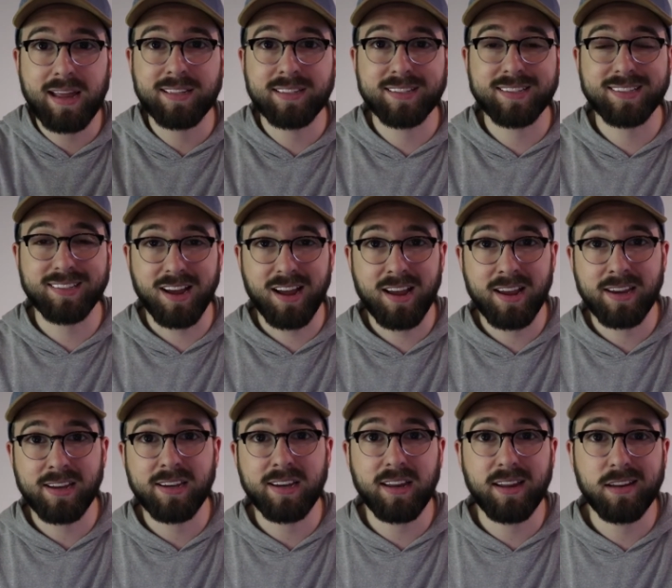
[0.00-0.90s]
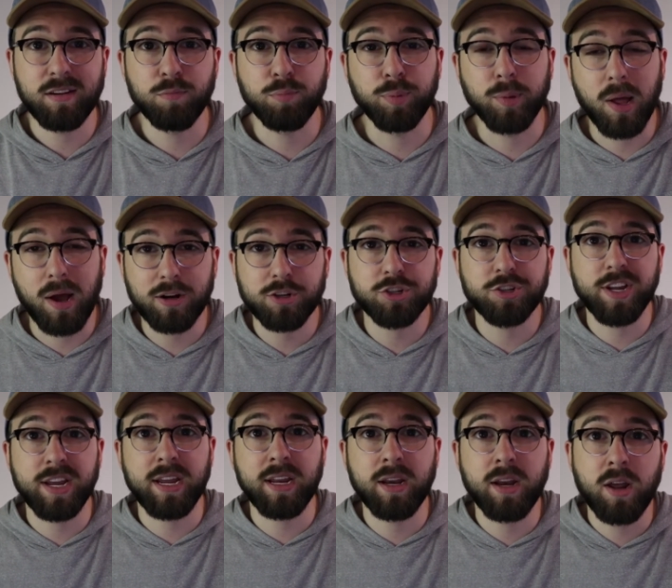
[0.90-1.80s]
and signed in
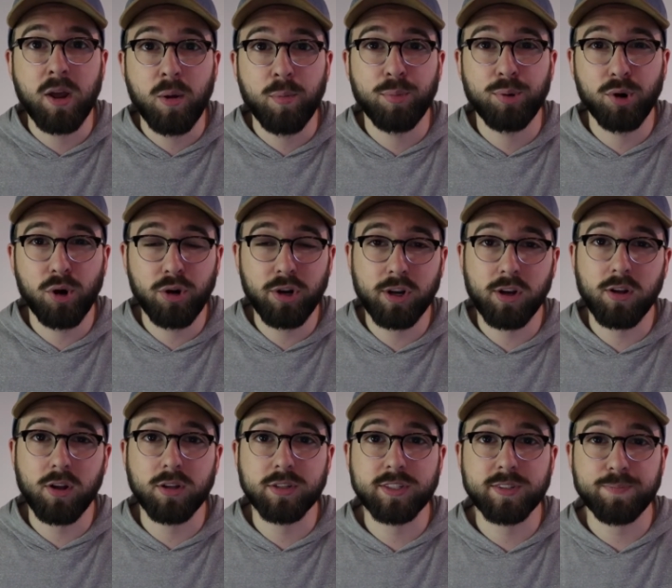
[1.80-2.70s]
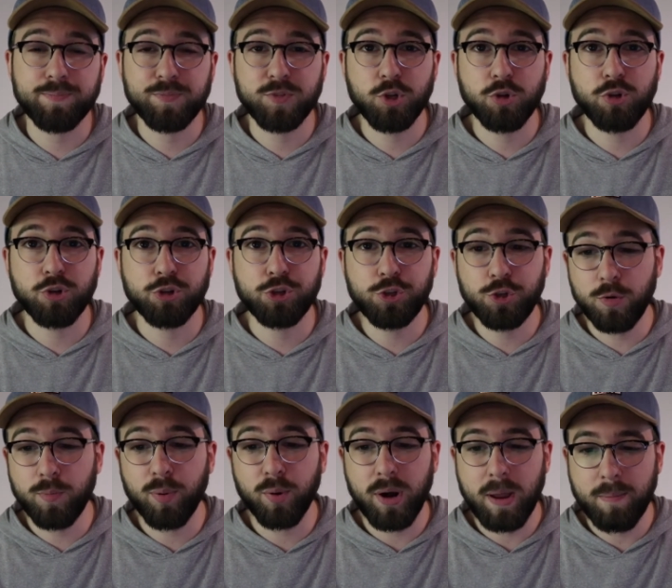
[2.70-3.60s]
blockchain protocols. So they're
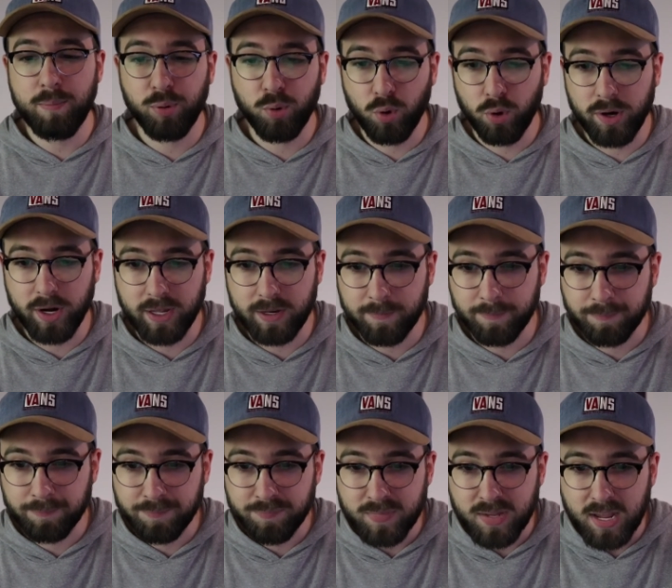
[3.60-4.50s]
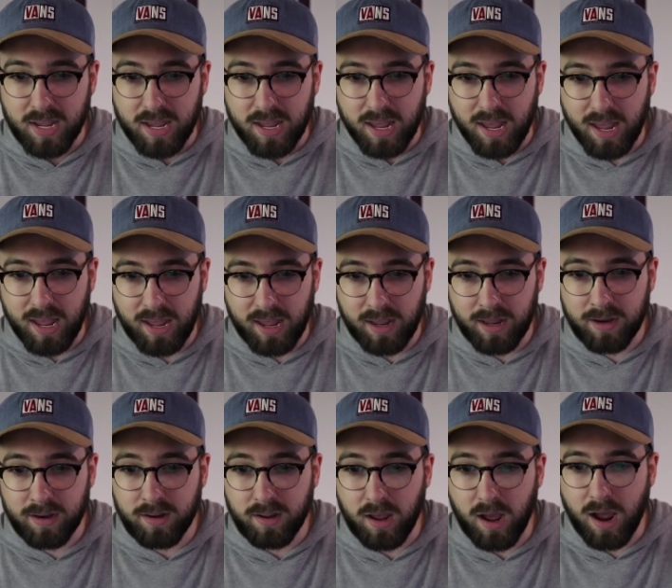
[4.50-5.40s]
super important.
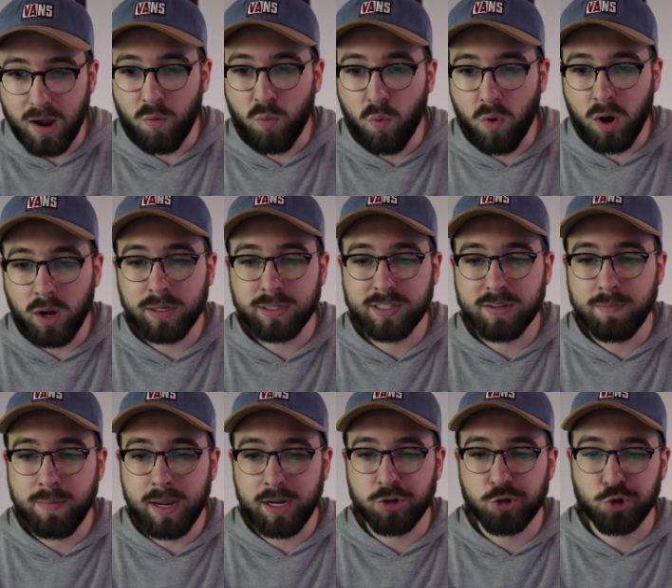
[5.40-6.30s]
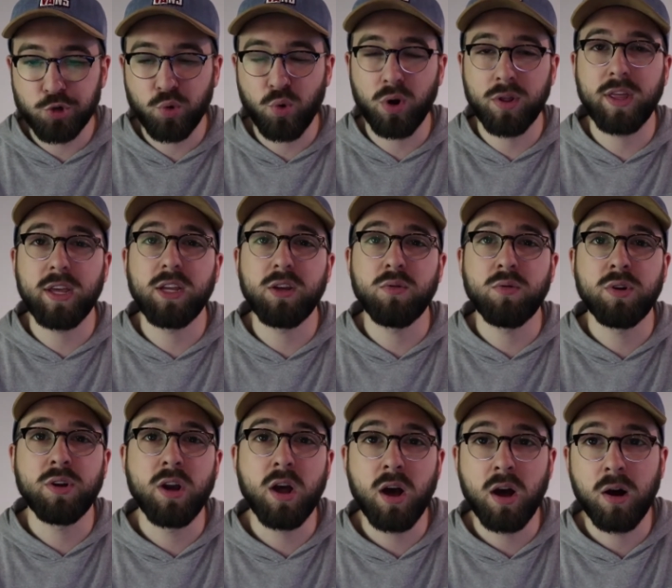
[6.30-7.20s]
And I want to make sure that you
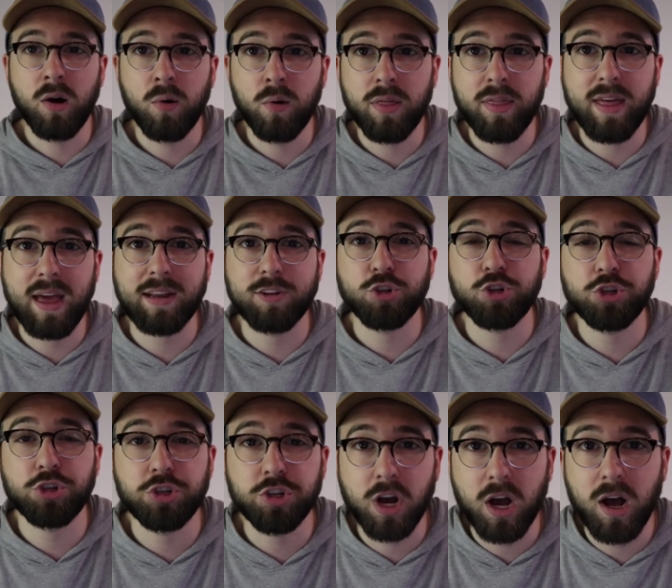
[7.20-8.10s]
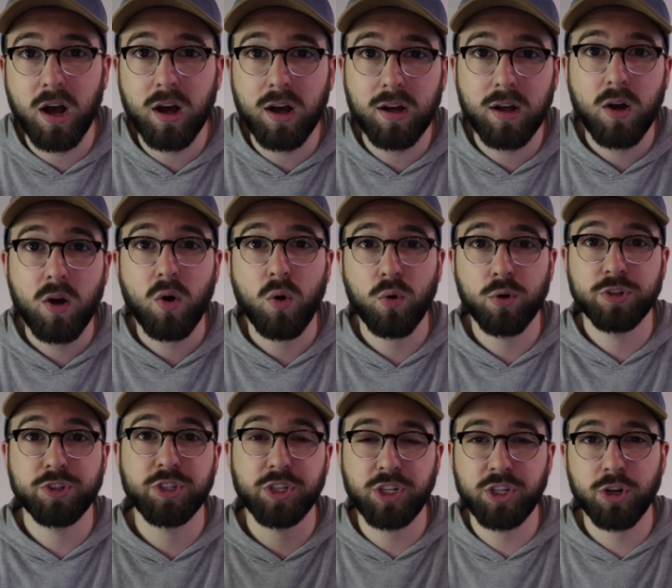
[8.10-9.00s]
know that SHA or
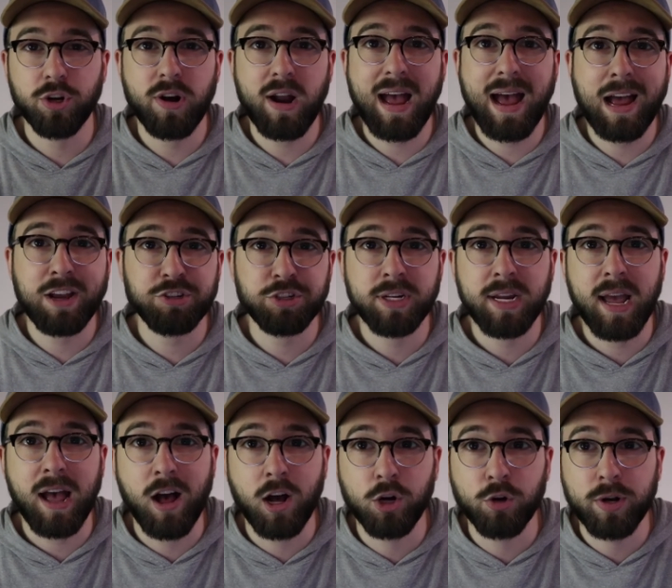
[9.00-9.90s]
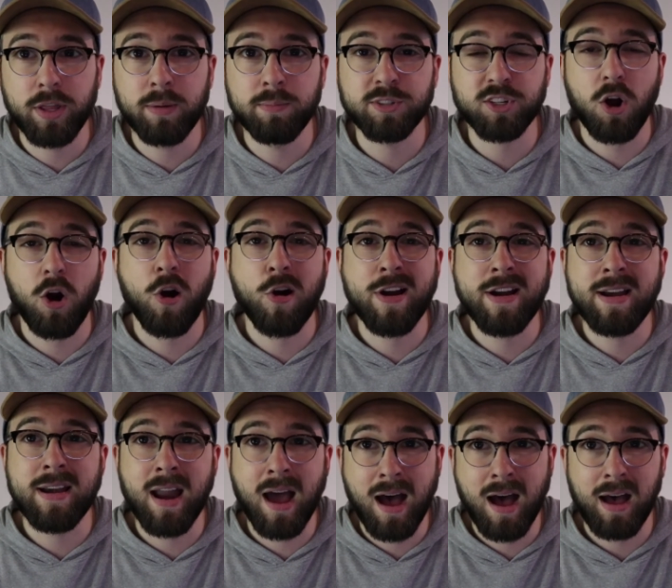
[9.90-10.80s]
secure hashing algorithms are
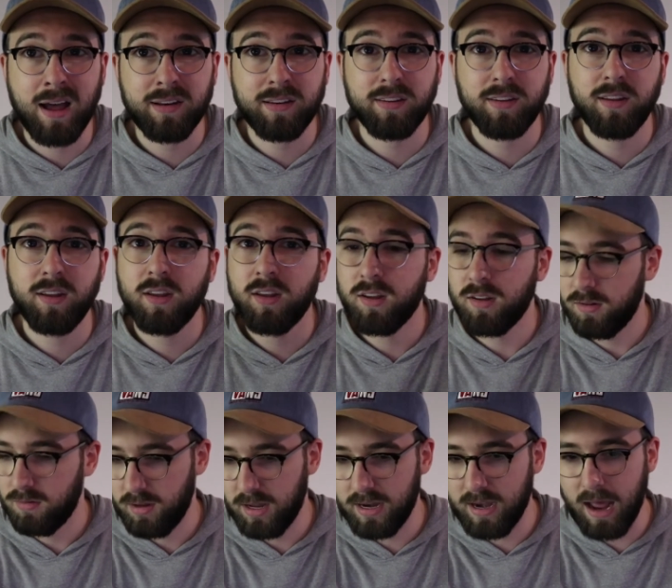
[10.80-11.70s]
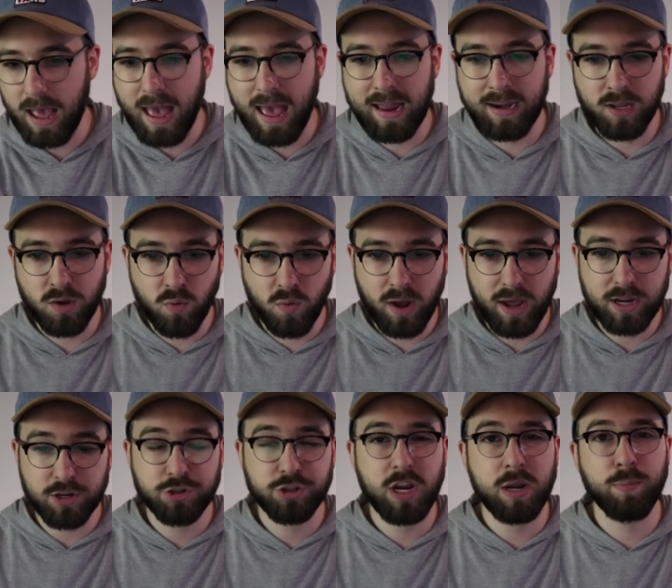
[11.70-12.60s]
not in any
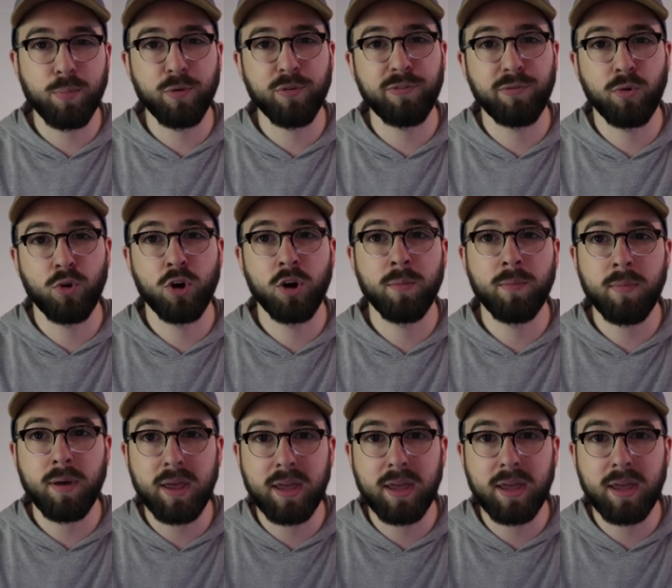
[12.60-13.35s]
way, shape or form